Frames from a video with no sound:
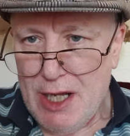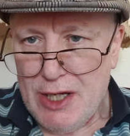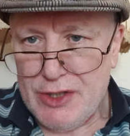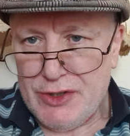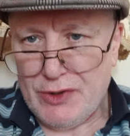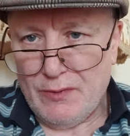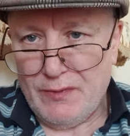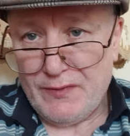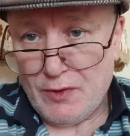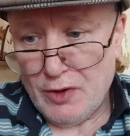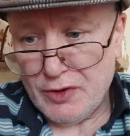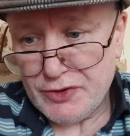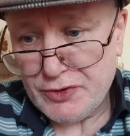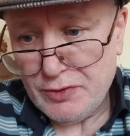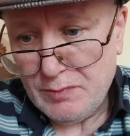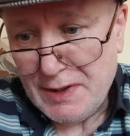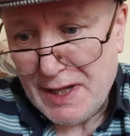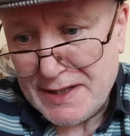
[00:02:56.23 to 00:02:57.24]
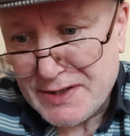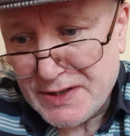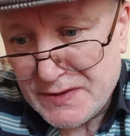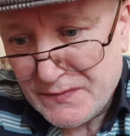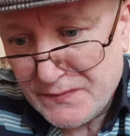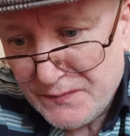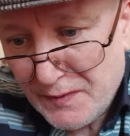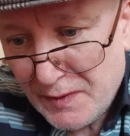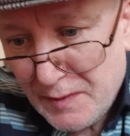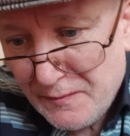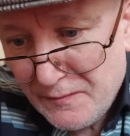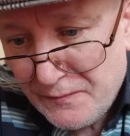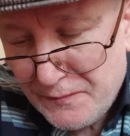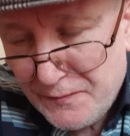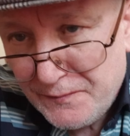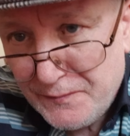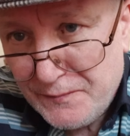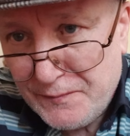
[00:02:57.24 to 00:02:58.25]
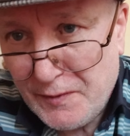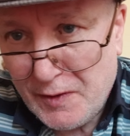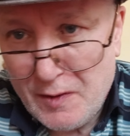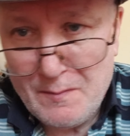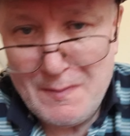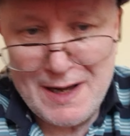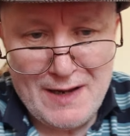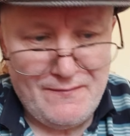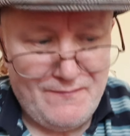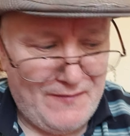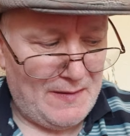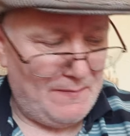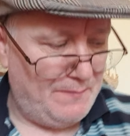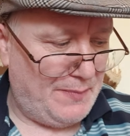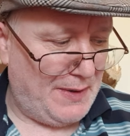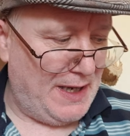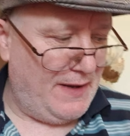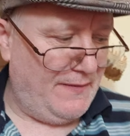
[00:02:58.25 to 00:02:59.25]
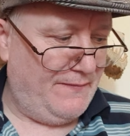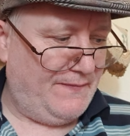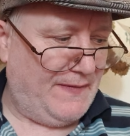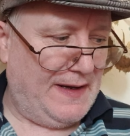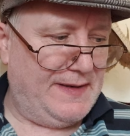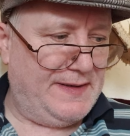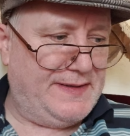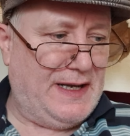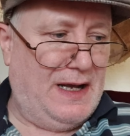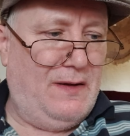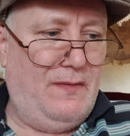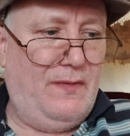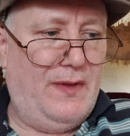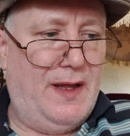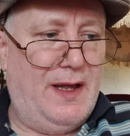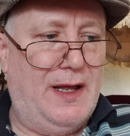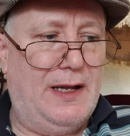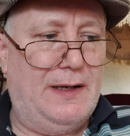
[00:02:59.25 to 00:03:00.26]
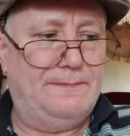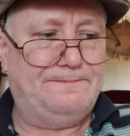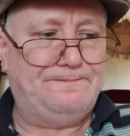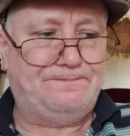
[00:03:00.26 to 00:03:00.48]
So we've got some letters for, for my vampire fans out there